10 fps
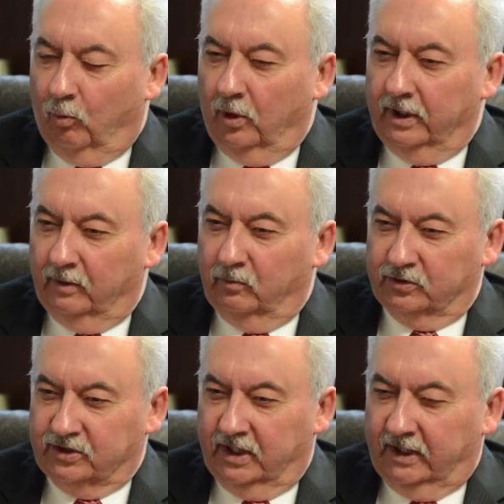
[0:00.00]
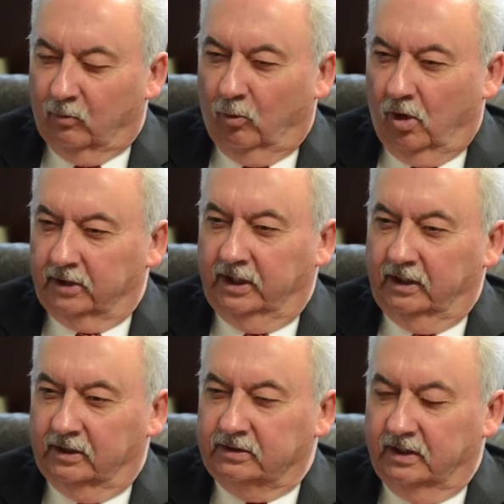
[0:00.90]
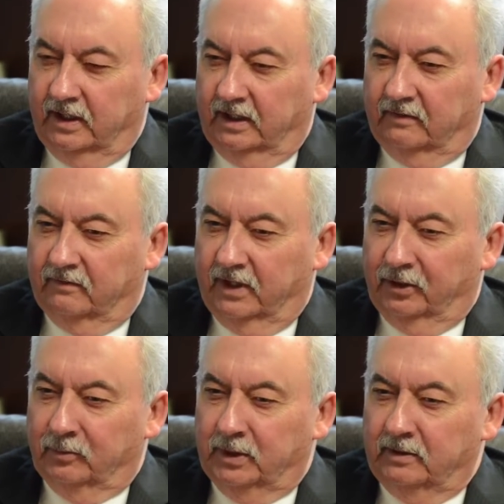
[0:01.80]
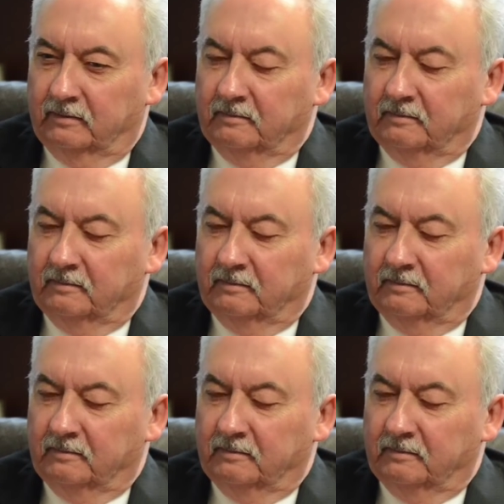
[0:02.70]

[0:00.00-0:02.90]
what it was like walking into that environment.